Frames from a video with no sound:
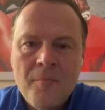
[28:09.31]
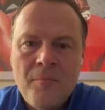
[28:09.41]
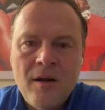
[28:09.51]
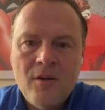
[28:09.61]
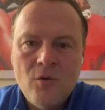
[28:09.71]

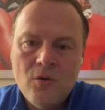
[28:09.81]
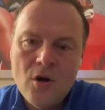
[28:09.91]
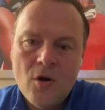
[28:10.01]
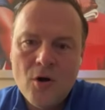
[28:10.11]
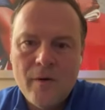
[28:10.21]
But you
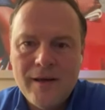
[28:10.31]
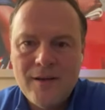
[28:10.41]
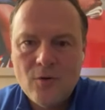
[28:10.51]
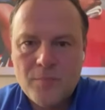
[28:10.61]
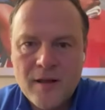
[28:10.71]
know going
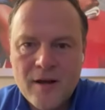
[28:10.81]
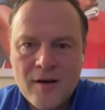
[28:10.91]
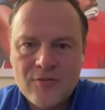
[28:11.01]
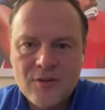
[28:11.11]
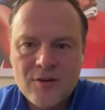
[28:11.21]
into a
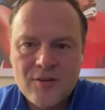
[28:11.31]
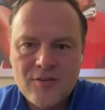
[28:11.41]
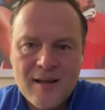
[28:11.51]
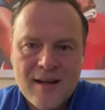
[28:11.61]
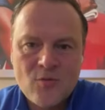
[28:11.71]
playoff
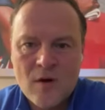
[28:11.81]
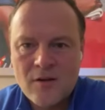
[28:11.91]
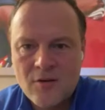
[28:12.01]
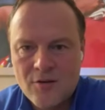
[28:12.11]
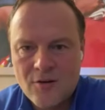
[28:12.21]
series, that's why
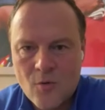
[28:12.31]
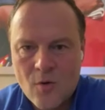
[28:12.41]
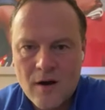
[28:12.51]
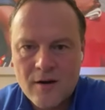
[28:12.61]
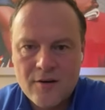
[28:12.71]
you're
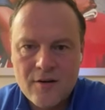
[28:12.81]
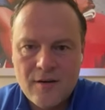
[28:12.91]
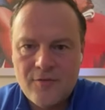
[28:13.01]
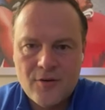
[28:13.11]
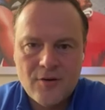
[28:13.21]
required
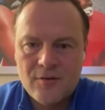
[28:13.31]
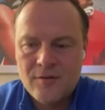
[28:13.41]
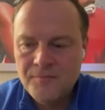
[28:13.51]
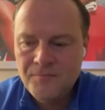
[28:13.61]
if you're